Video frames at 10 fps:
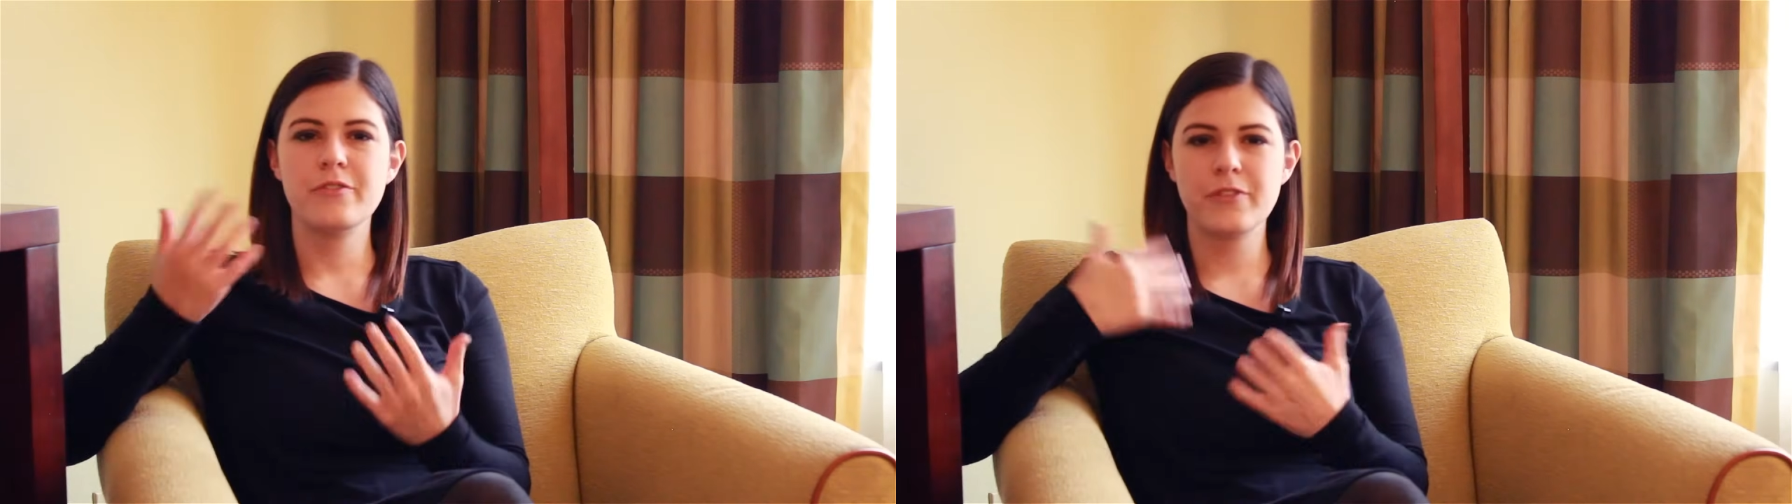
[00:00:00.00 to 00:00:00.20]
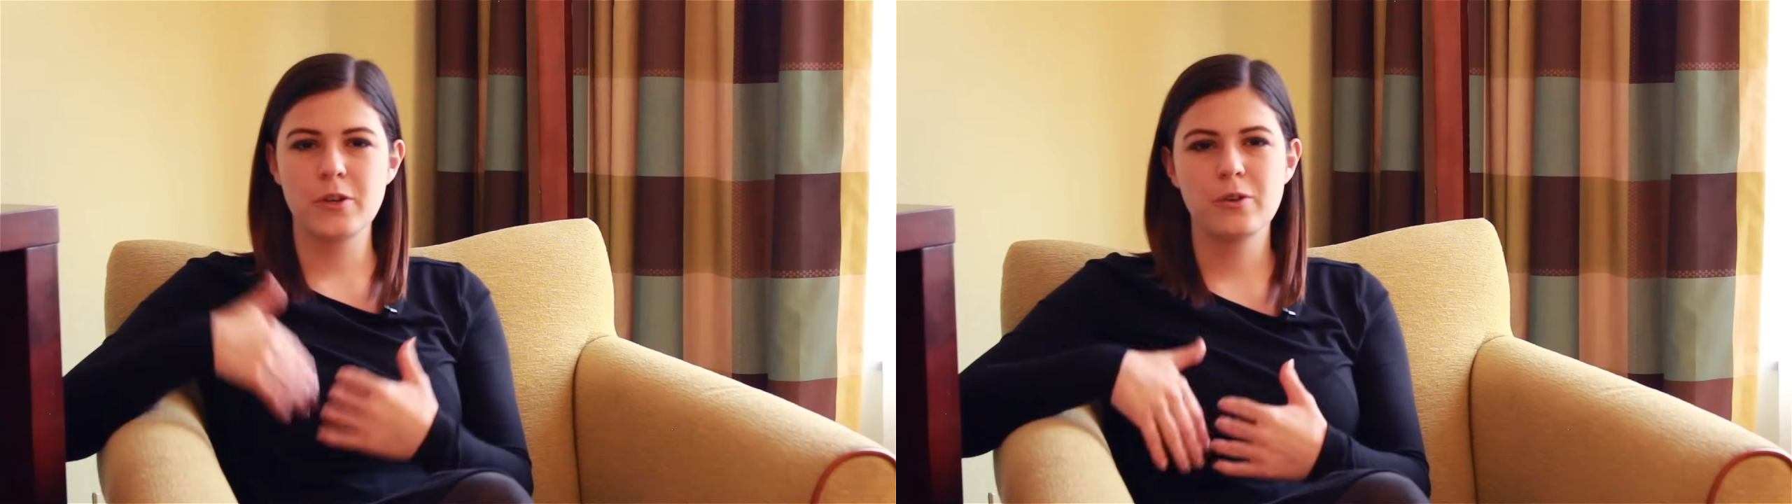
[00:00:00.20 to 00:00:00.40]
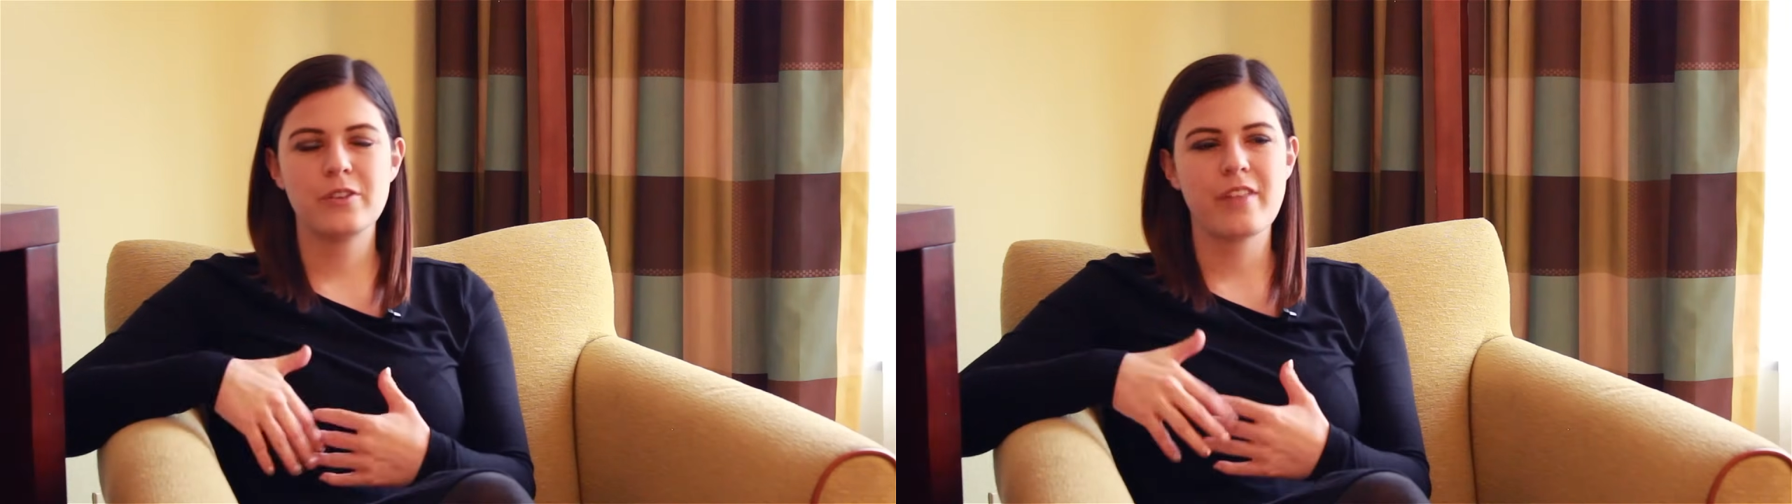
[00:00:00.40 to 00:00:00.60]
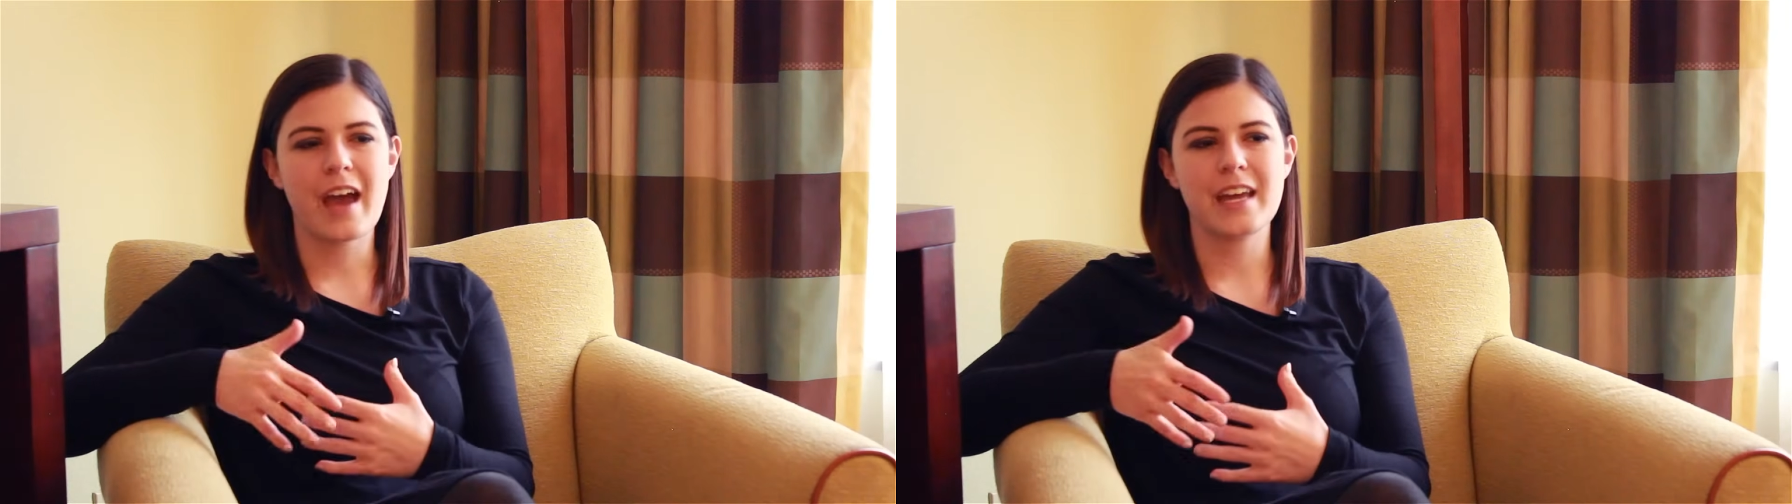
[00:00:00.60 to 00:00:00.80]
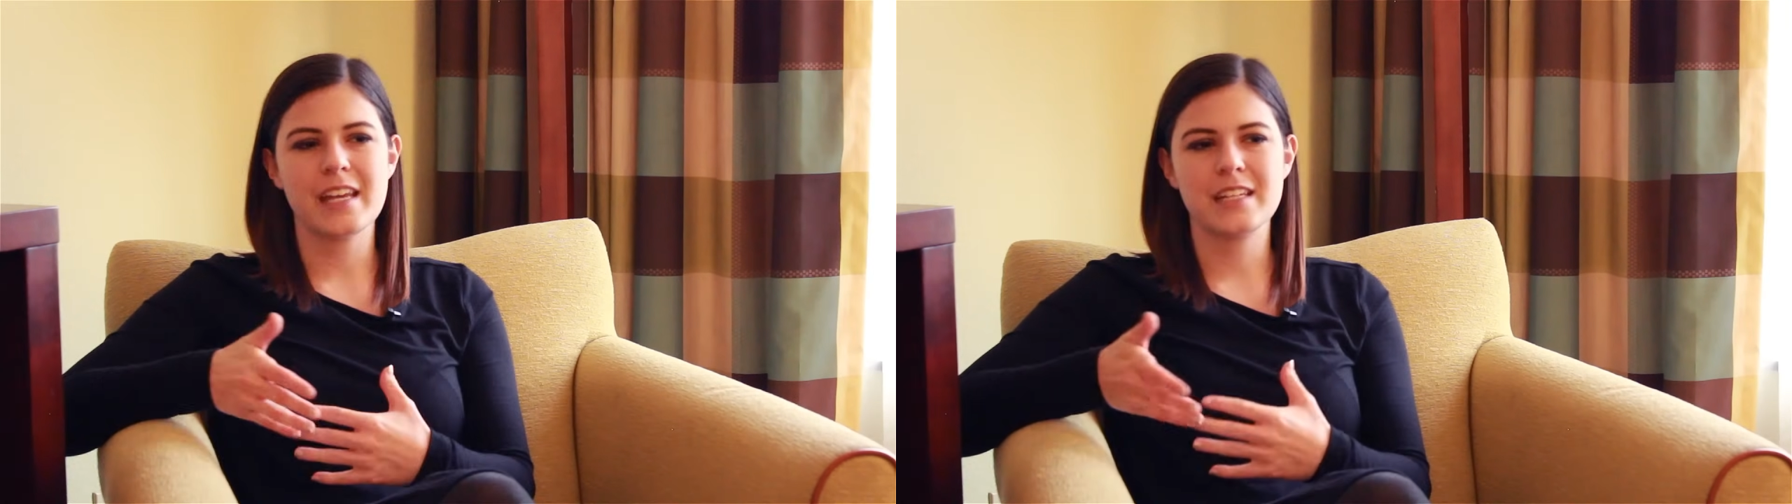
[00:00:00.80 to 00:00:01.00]
food
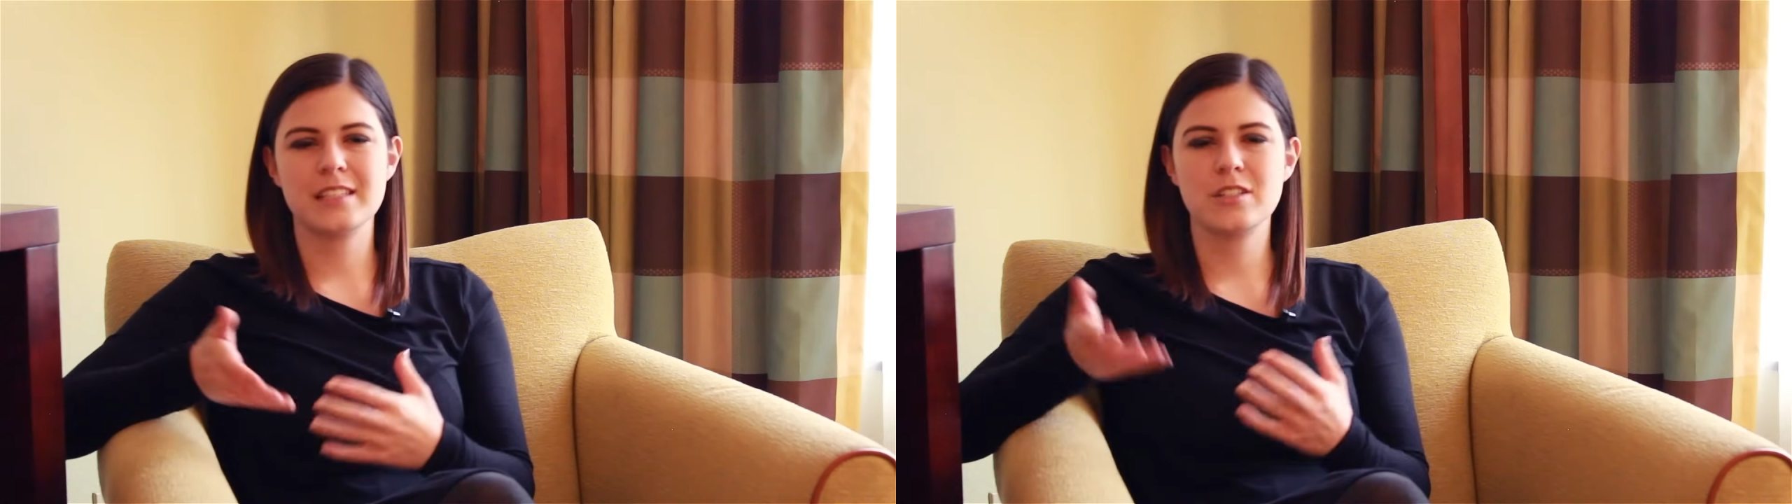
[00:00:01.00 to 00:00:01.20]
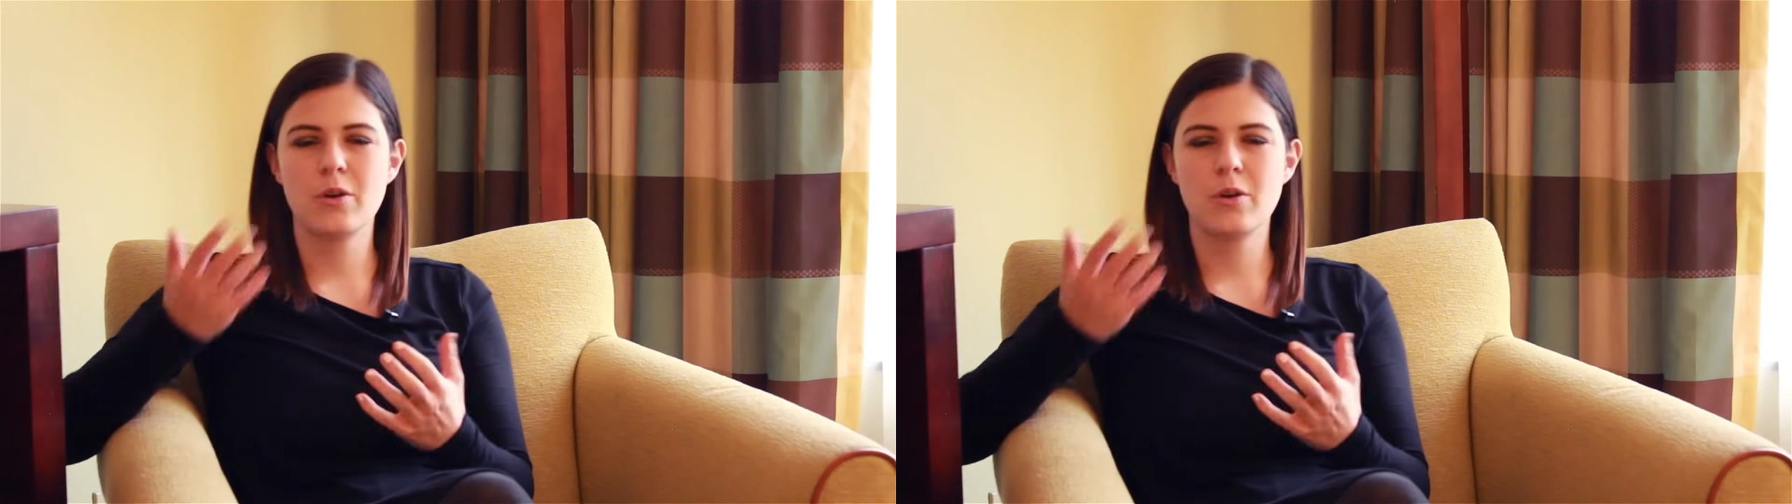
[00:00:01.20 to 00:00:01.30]
that is